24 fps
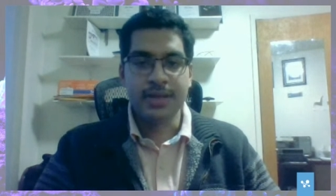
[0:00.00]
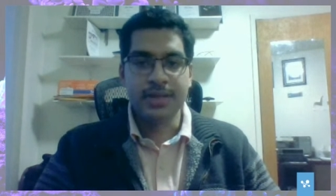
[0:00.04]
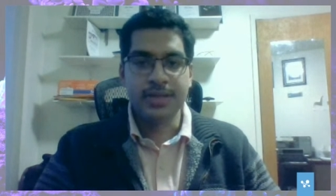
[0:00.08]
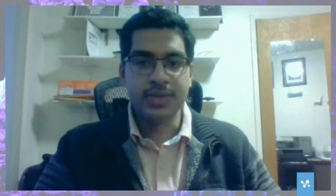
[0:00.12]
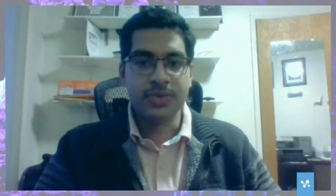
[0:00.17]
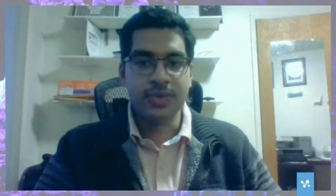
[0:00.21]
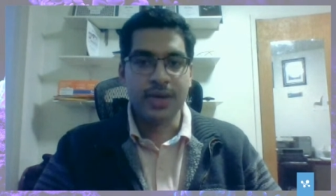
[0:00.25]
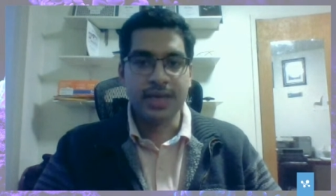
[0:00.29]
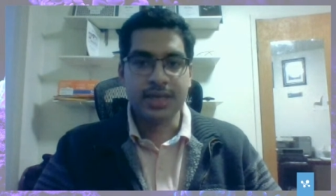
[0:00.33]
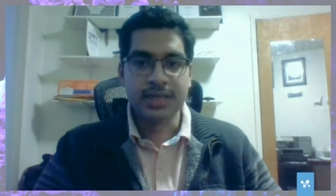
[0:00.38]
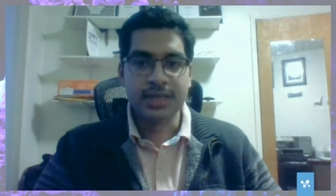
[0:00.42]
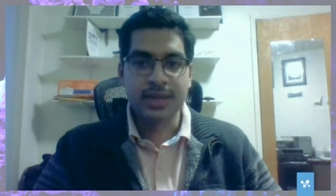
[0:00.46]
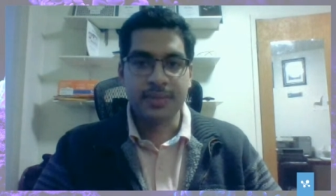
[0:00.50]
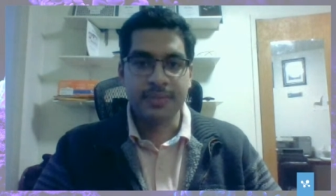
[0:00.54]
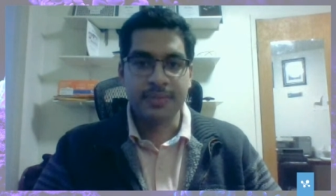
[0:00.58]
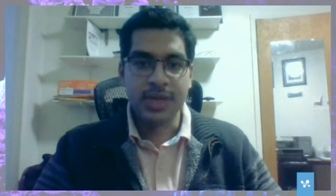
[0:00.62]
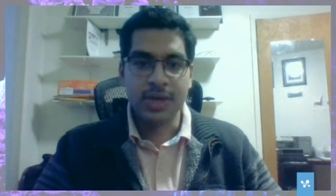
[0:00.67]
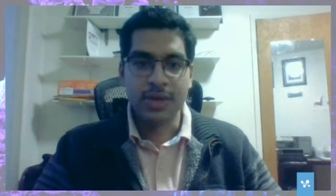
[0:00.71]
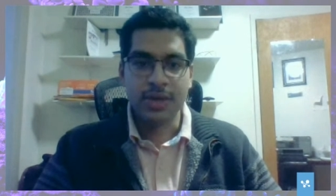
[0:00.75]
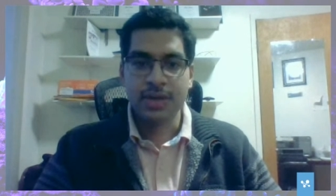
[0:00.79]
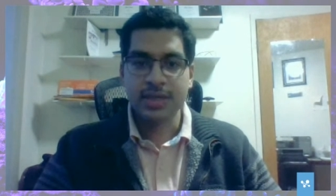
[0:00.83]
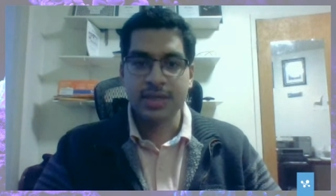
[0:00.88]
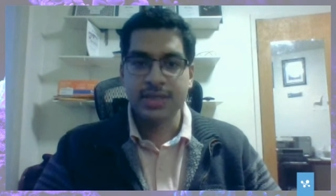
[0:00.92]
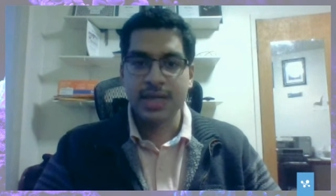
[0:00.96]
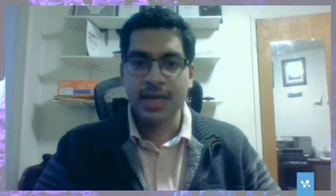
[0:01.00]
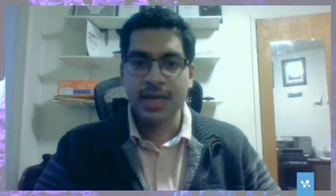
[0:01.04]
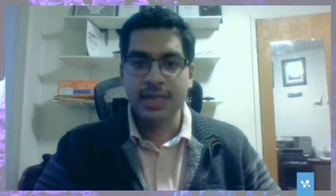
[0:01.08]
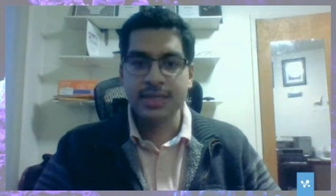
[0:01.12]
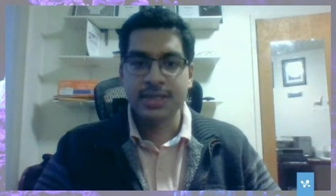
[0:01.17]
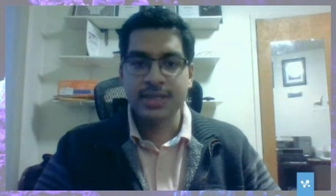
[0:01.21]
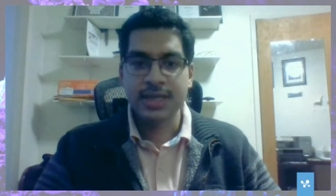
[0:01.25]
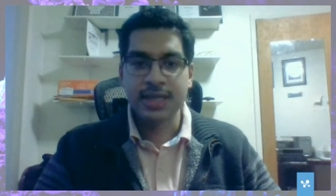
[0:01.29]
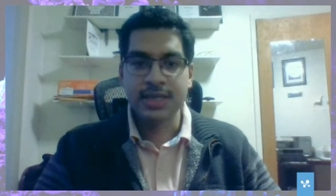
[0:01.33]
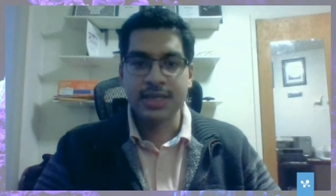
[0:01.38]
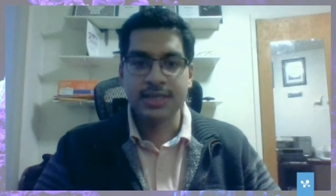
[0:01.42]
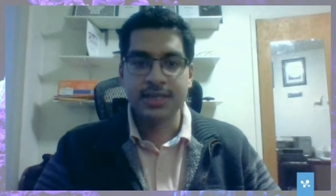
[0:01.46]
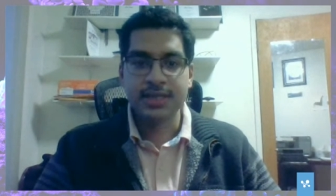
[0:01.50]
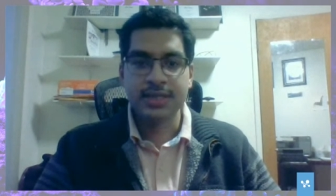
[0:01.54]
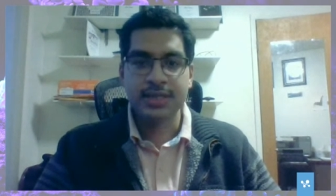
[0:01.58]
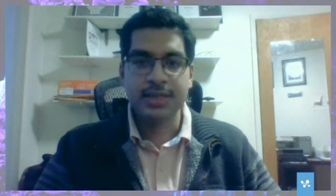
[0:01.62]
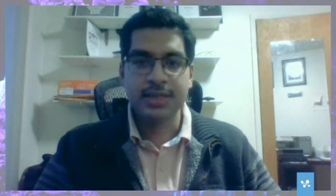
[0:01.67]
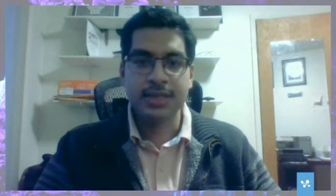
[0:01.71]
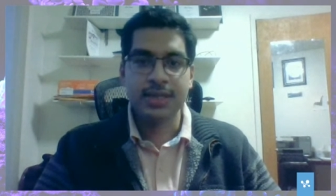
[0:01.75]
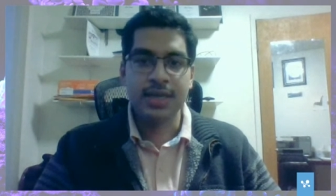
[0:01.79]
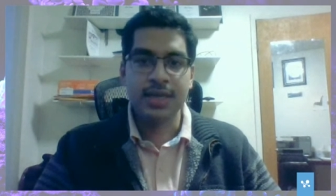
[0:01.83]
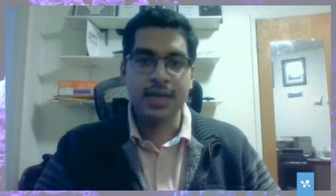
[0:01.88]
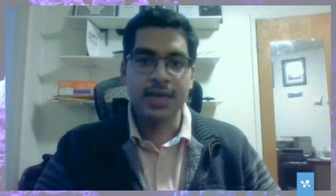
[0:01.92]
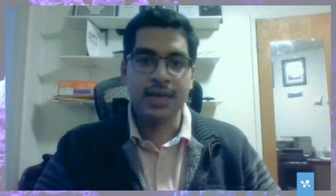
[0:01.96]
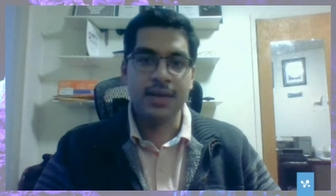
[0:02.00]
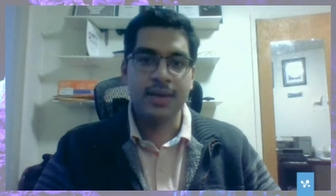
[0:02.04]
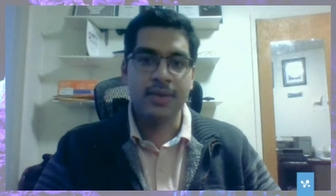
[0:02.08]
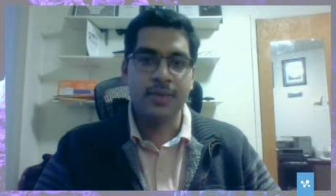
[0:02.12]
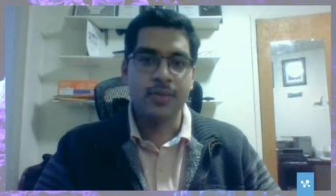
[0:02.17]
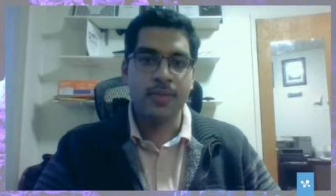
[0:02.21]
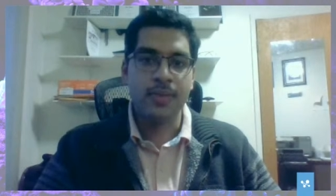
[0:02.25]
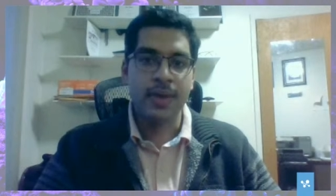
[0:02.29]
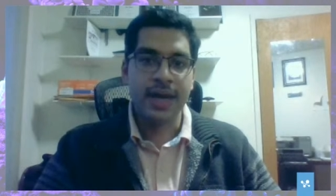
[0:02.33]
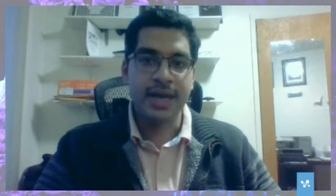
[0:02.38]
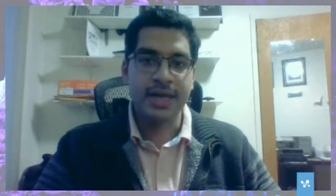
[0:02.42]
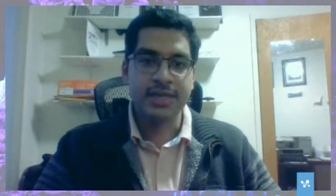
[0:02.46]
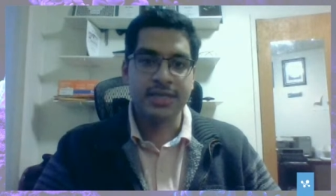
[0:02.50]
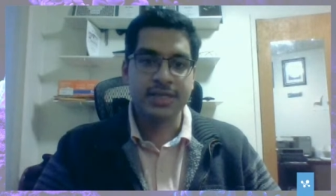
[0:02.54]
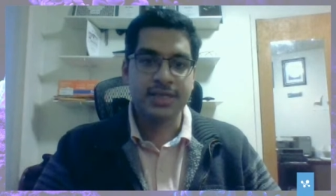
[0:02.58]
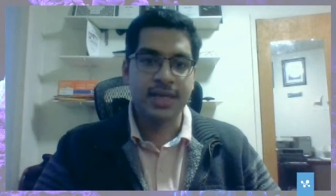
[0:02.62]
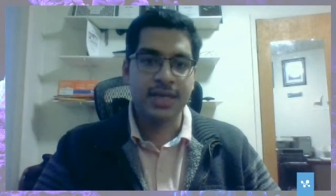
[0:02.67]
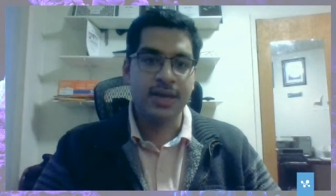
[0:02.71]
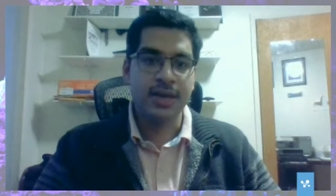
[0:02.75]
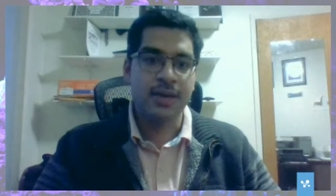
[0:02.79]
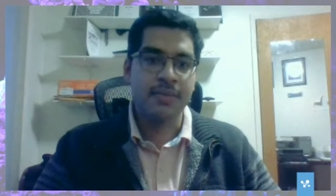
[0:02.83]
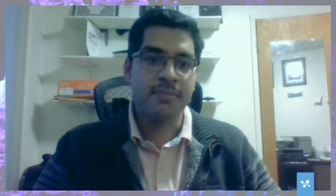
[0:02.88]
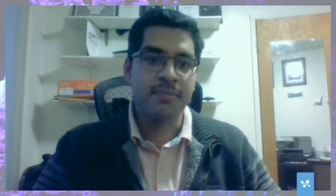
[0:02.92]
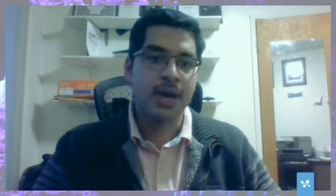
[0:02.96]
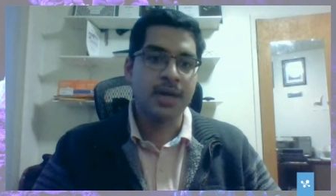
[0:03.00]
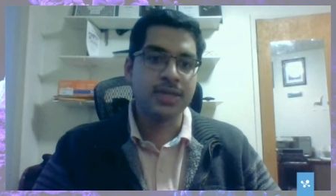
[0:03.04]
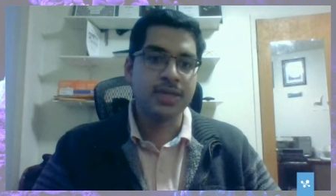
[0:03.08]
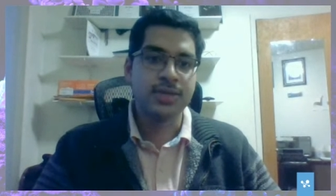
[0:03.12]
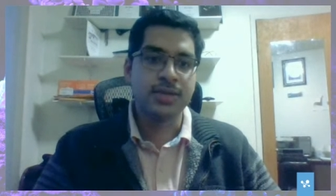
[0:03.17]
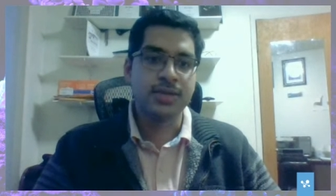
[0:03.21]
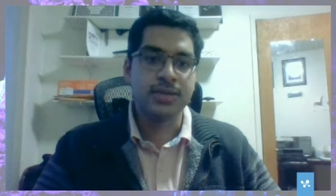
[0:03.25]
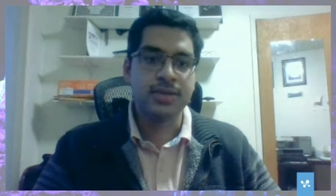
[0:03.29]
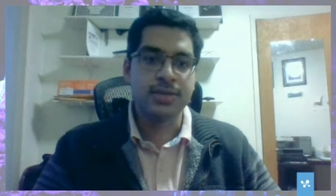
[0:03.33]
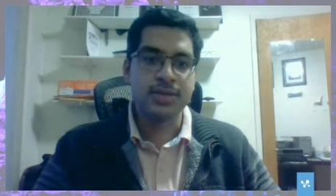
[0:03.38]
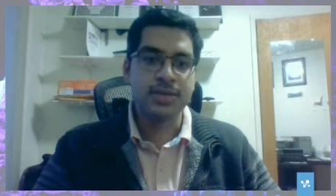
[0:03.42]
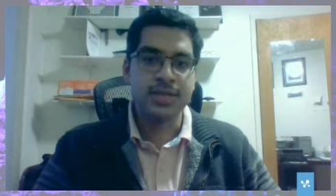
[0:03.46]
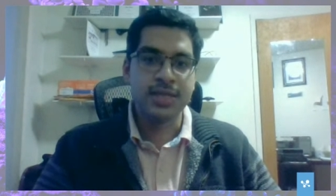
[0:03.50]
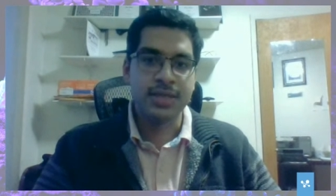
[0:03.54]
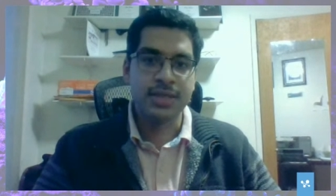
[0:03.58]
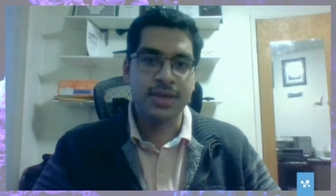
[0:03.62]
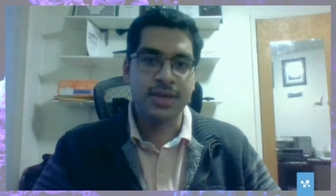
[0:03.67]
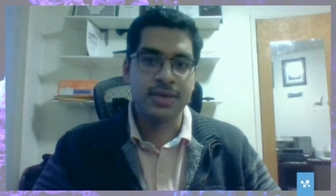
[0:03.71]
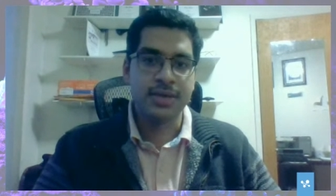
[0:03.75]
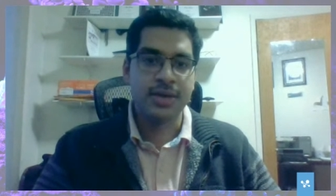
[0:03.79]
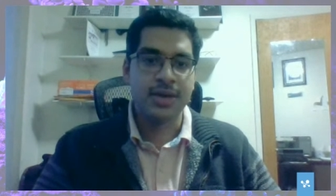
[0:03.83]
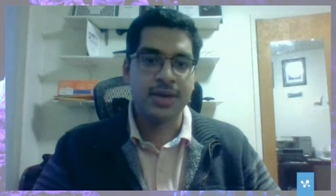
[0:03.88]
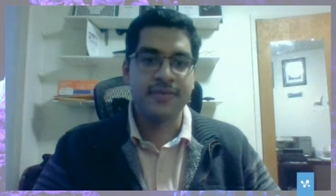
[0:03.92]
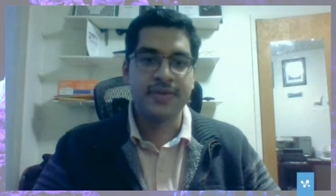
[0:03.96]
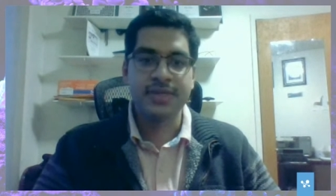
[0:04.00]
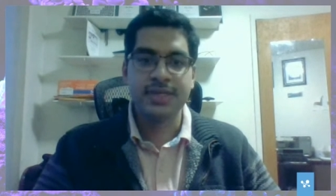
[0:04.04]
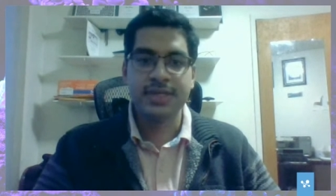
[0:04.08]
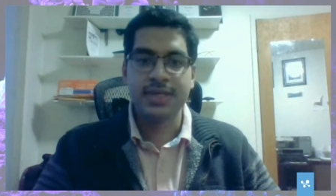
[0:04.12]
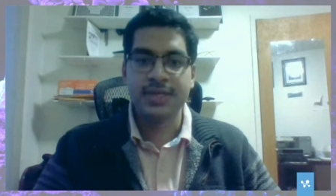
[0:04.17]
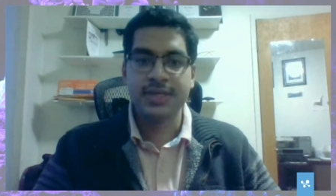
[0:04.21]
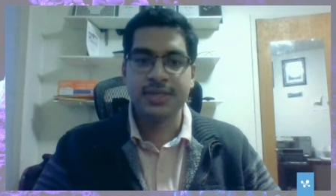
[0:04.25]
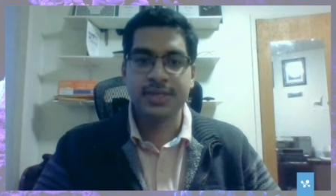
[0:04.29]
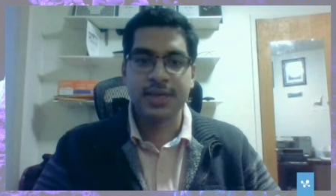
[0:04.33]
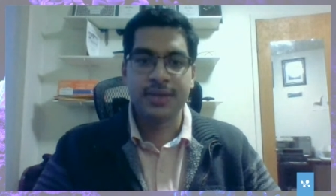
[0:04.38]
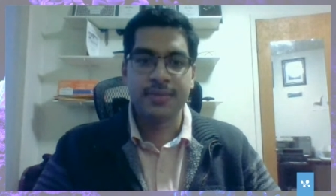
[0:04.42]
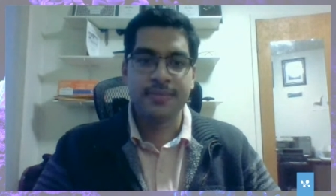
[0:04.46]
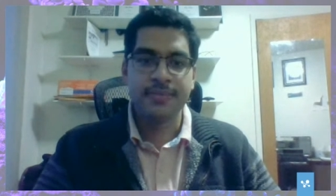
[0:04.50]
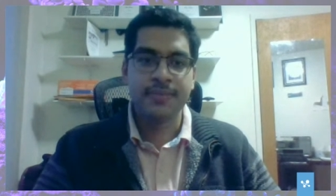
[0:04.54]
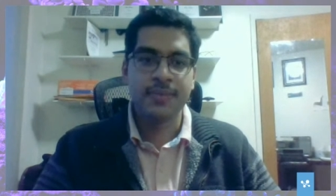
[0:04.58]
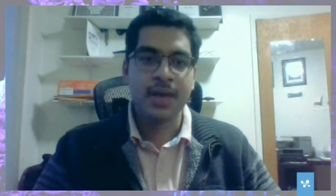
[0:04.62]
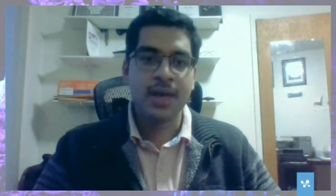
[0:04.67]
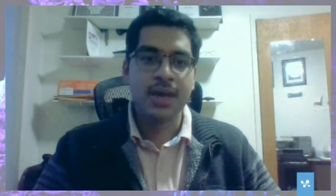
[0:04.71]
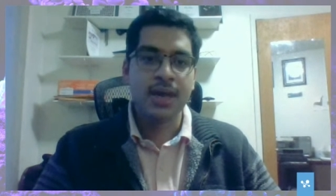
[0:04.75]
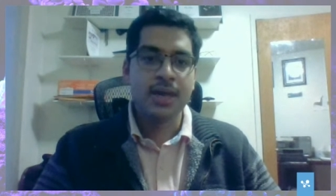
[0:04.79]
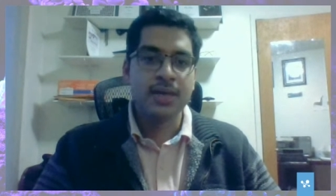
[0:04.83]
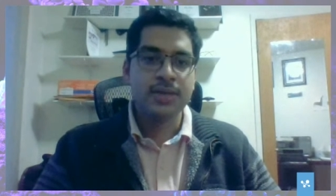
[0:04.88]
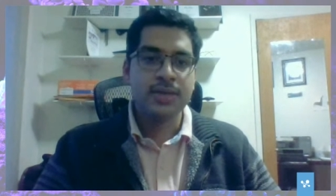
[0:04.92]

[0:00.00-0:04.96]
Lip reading: doing some neuroscience is the ways that your muscles and your nervous system